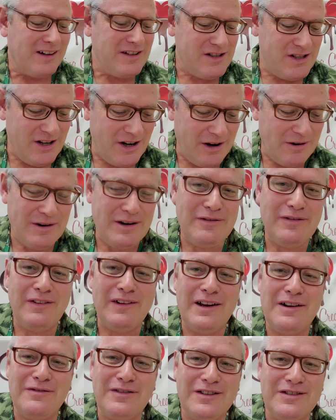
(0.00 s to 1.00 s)
Cherry
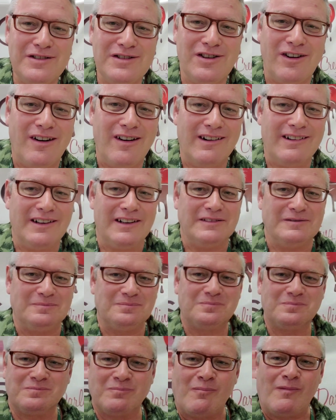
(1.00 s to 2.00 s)
flavored chocolate.
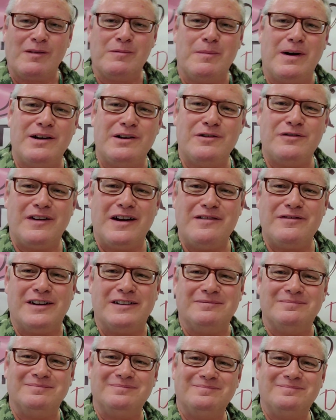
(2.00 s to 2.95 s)
My new favorite.